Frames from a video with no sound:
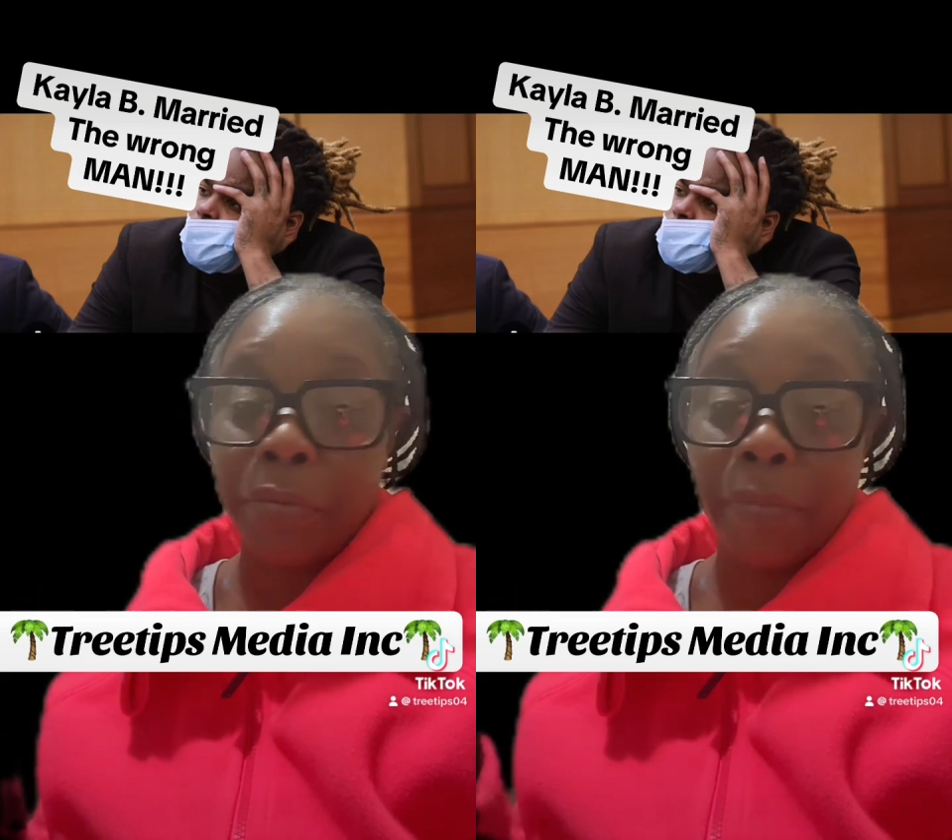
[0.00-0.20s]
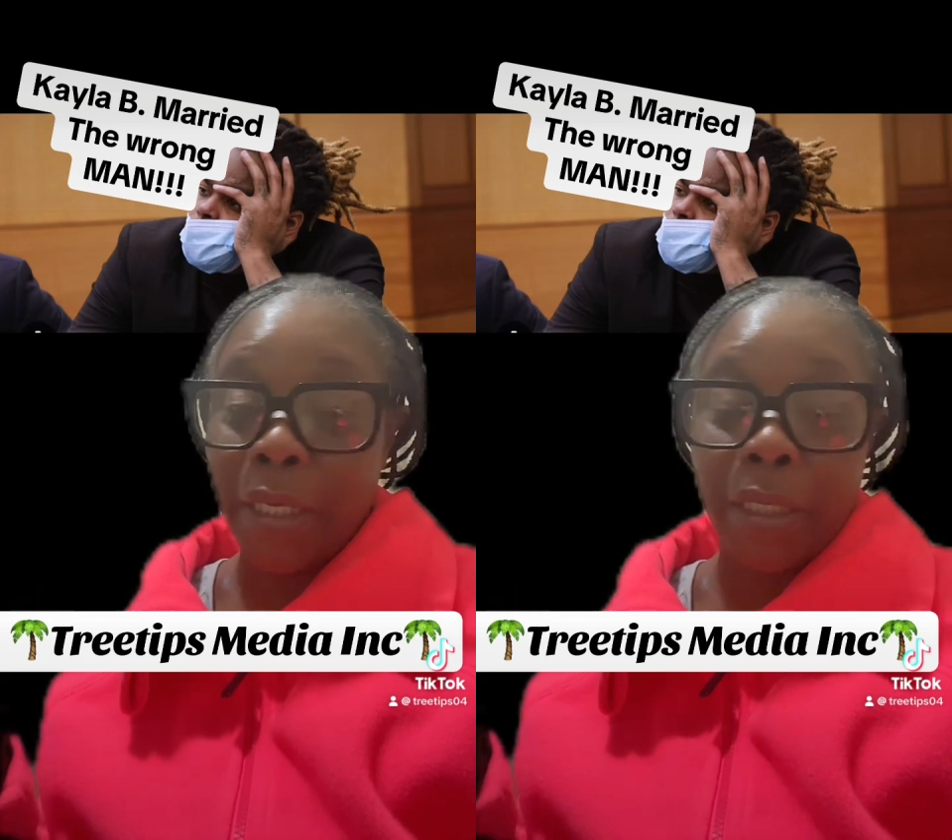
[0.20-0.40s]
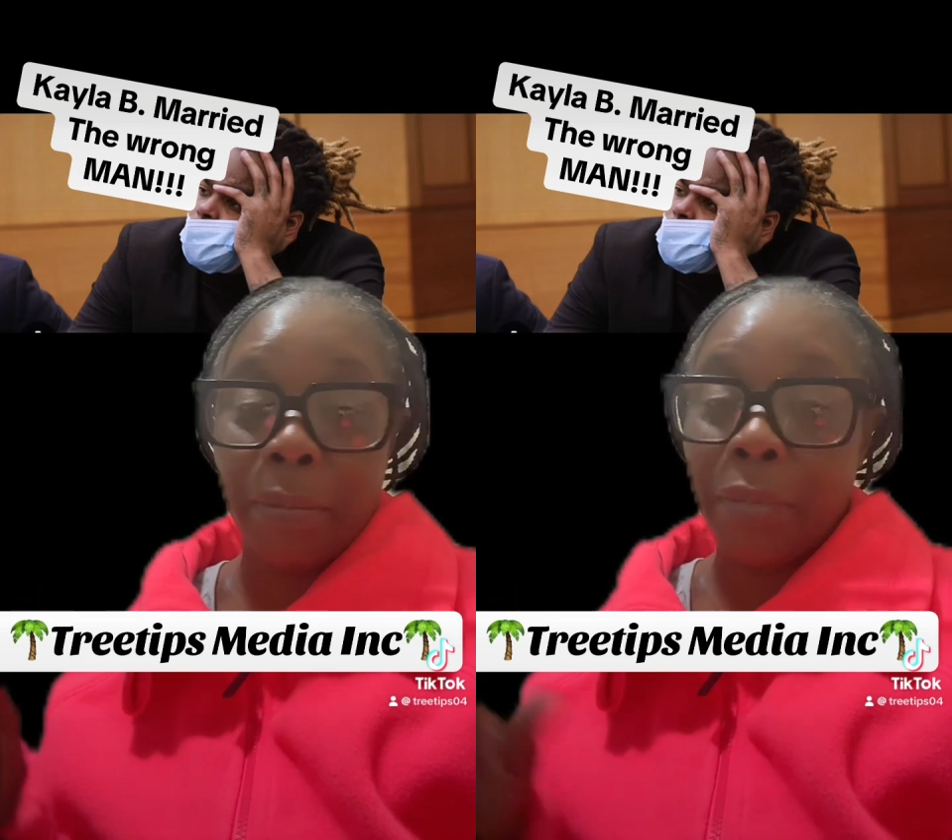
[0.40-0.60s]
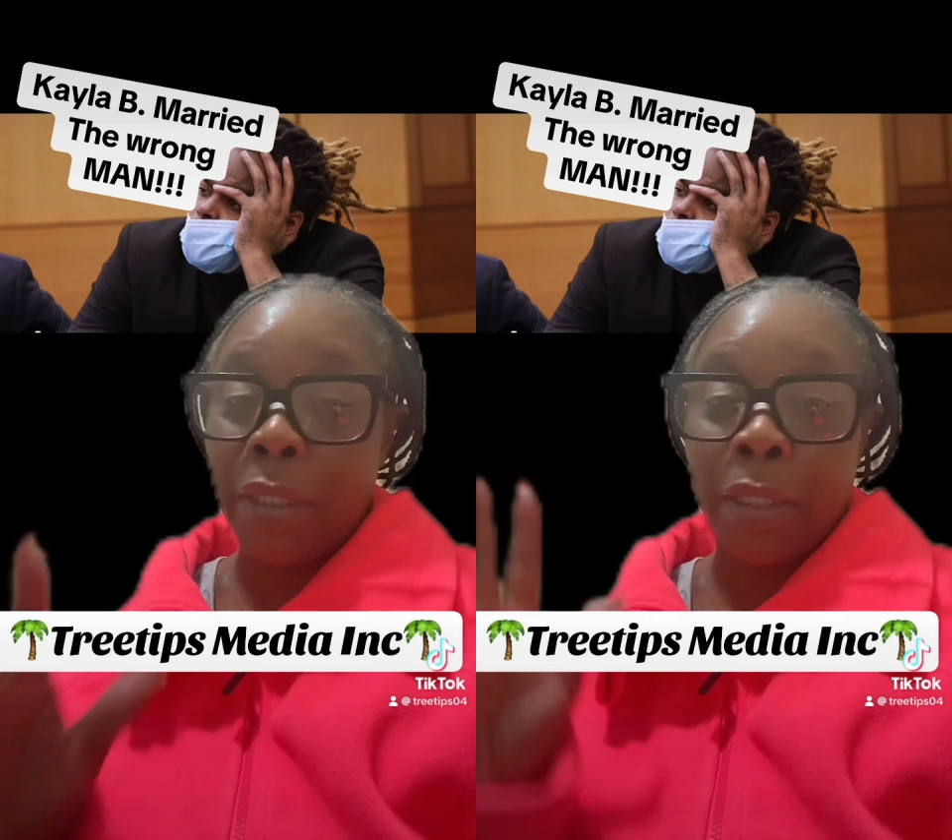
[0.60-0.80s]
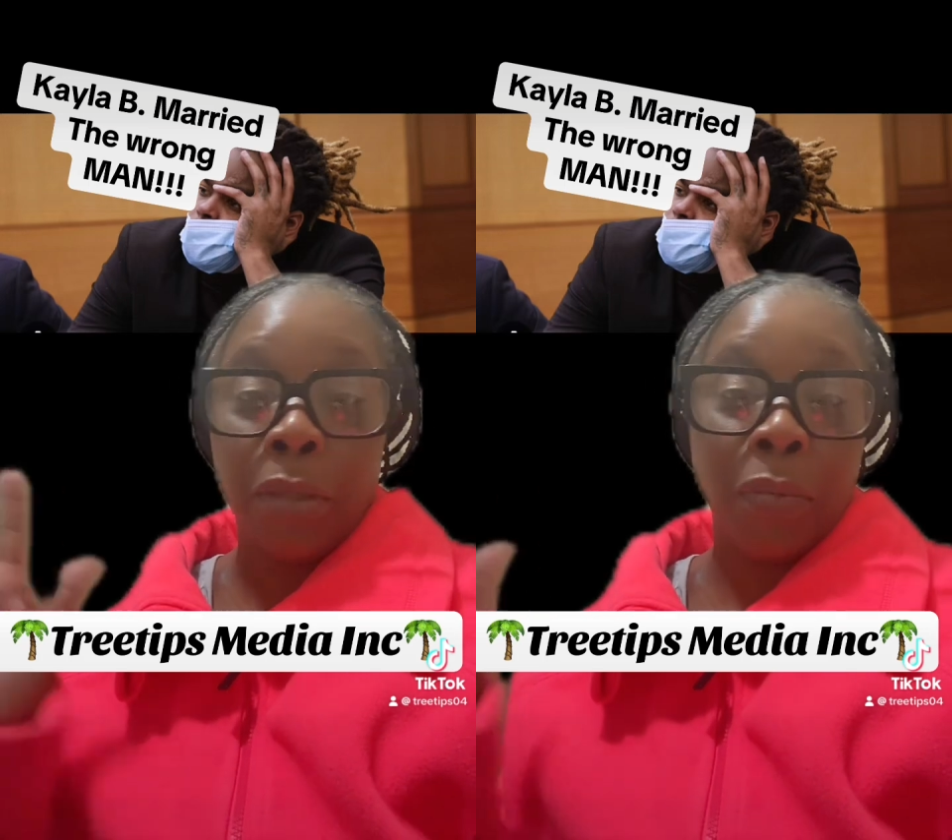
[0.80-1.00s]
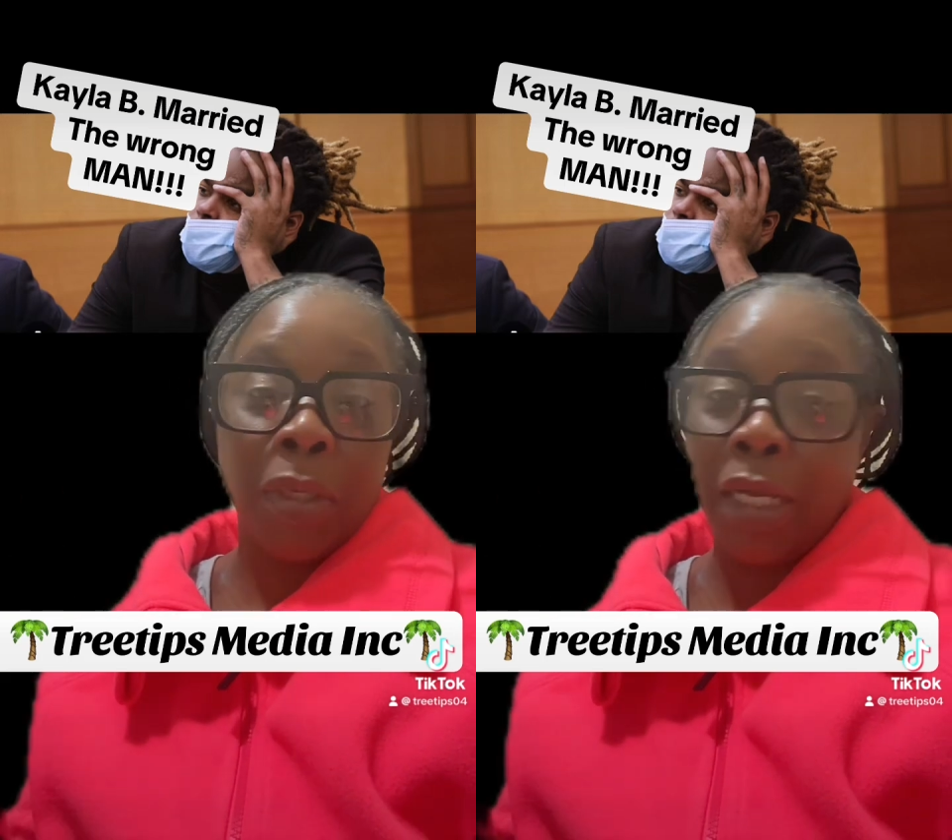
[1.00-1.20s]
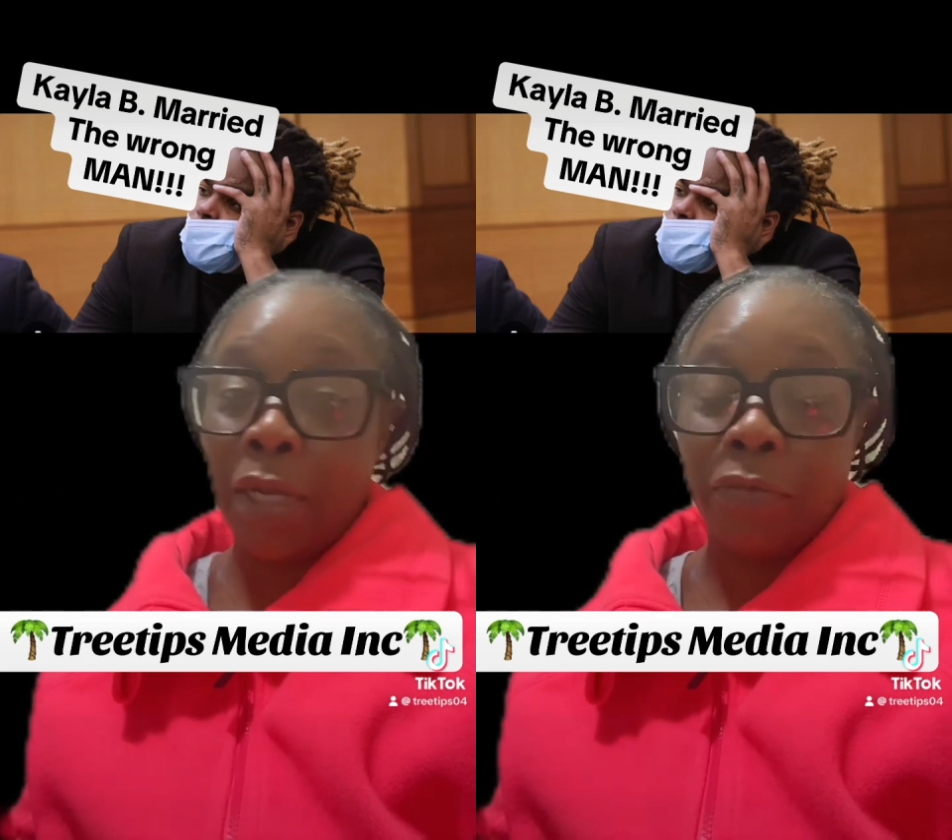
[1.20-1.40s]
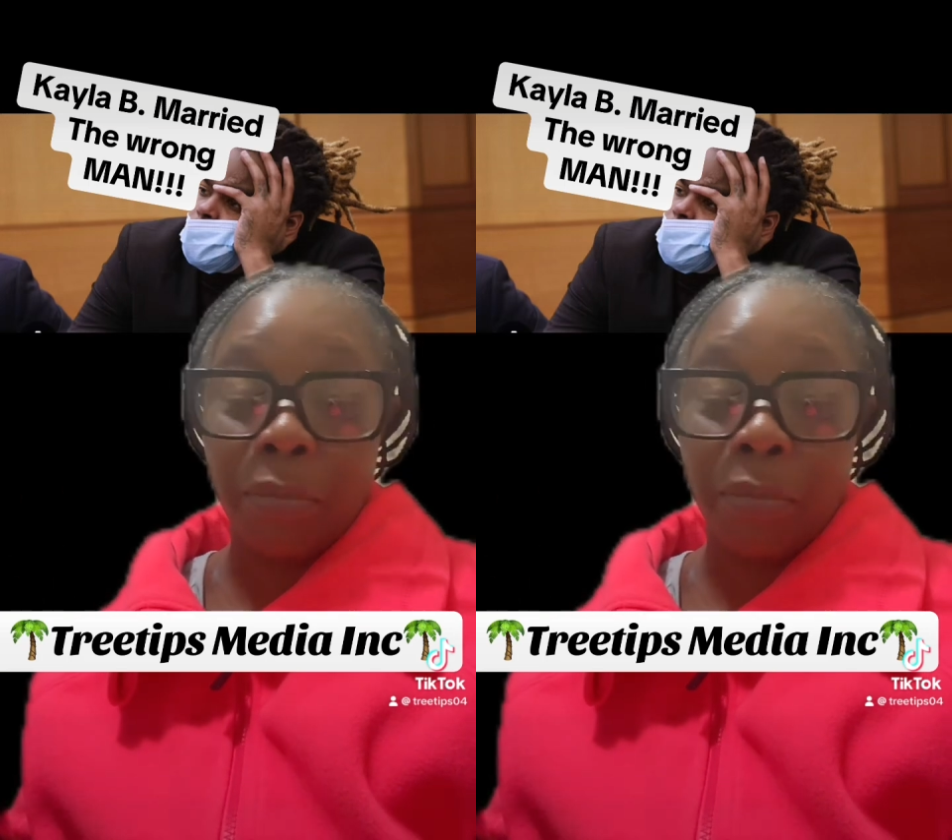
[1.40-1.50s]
making money or whatever.